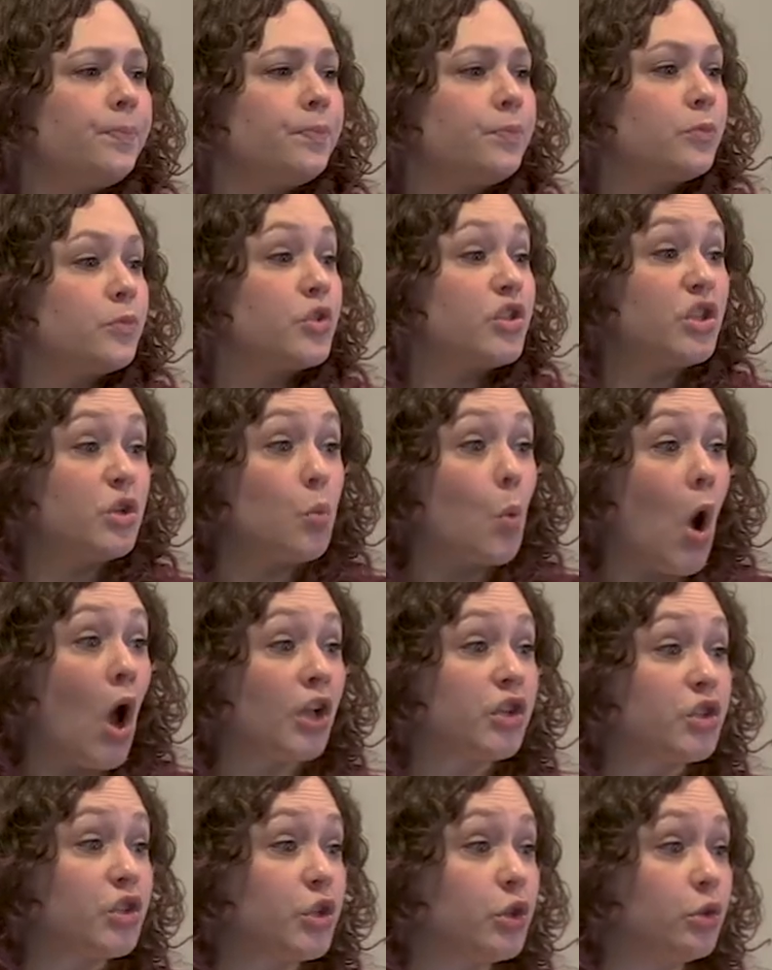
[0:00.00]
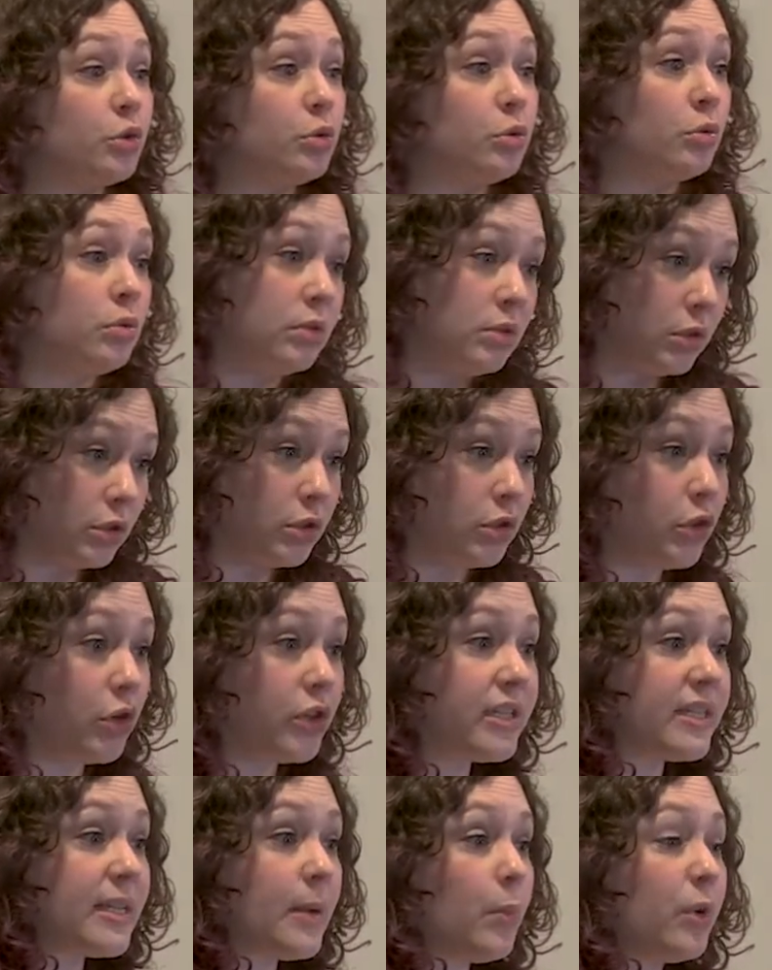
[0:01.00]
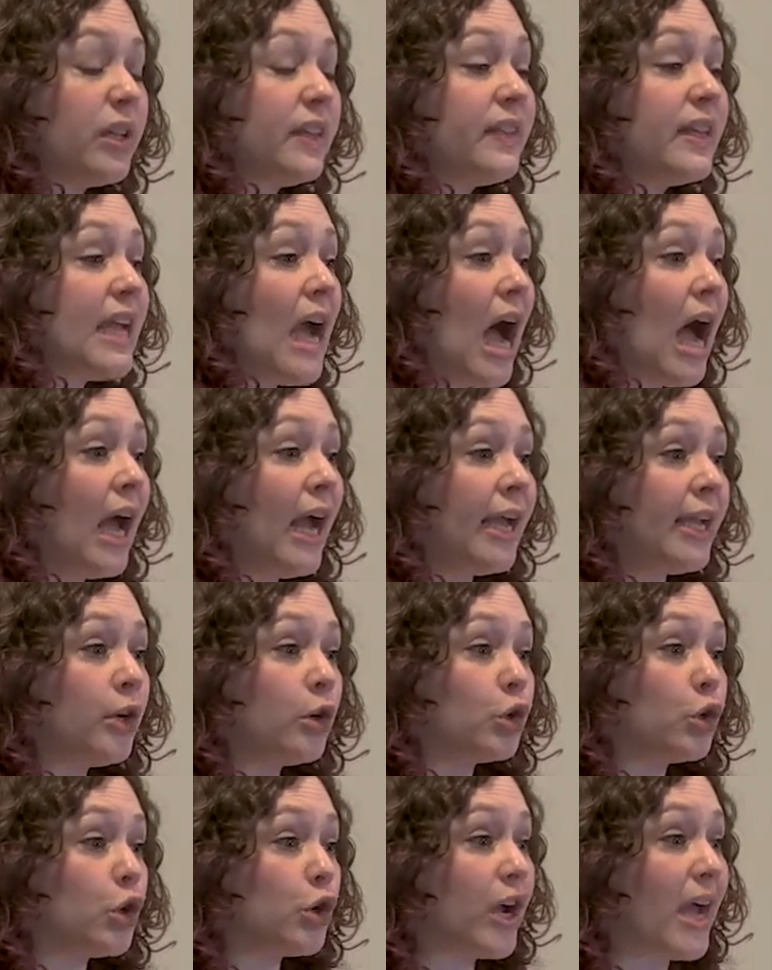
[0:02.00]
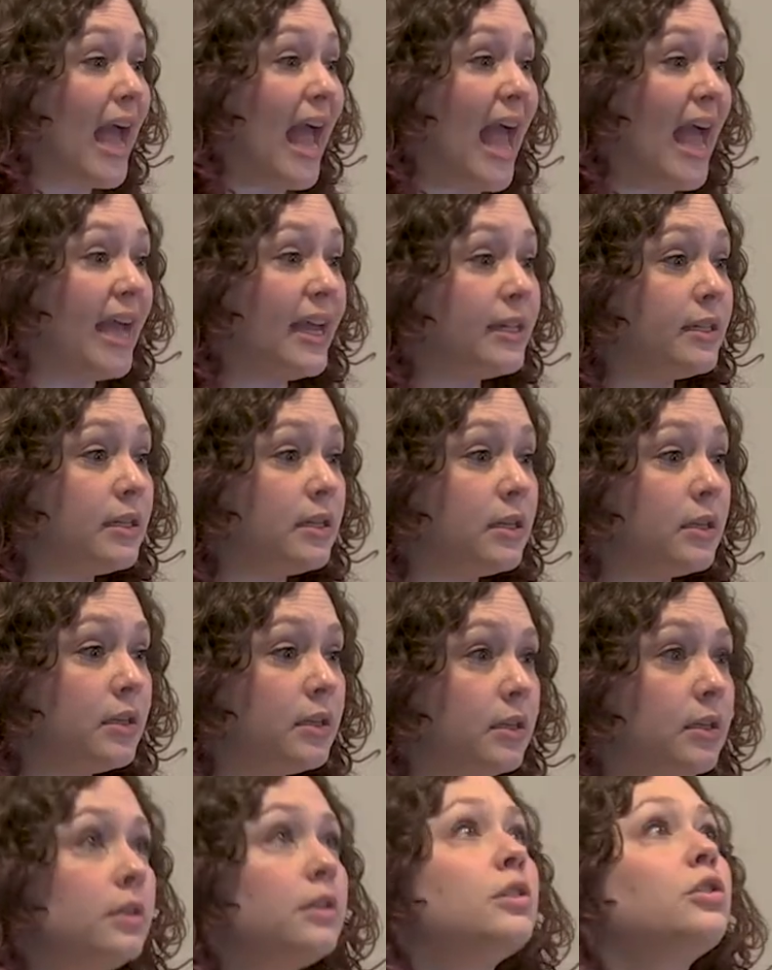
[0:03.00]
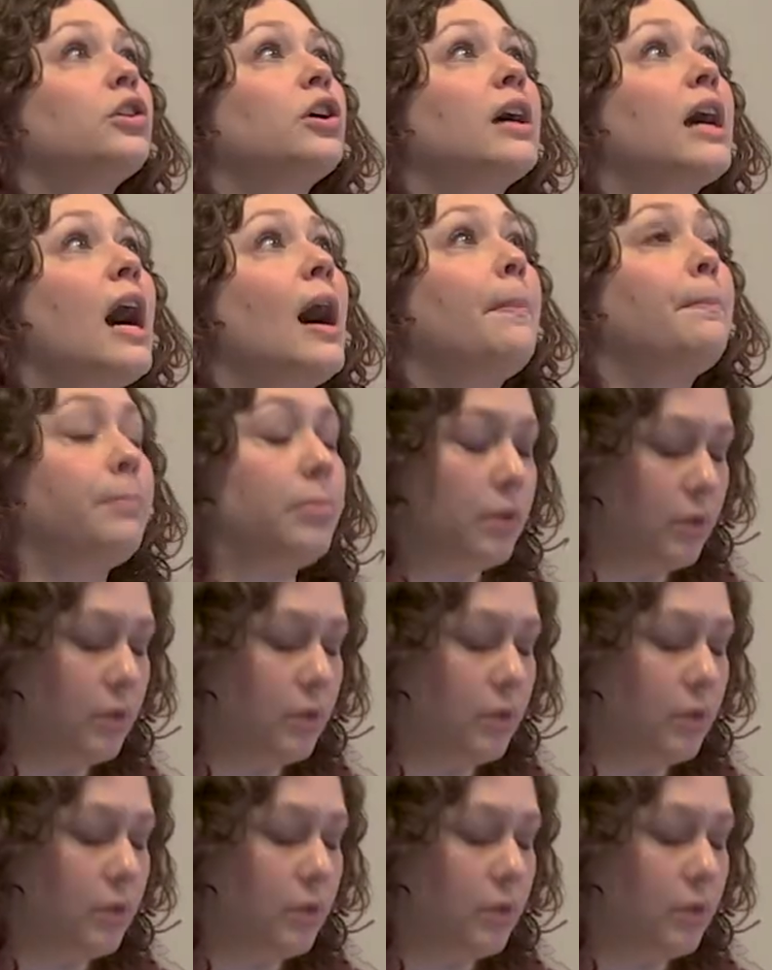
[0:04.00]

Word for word: Do you want to look someone in the eye or look ahead, look up,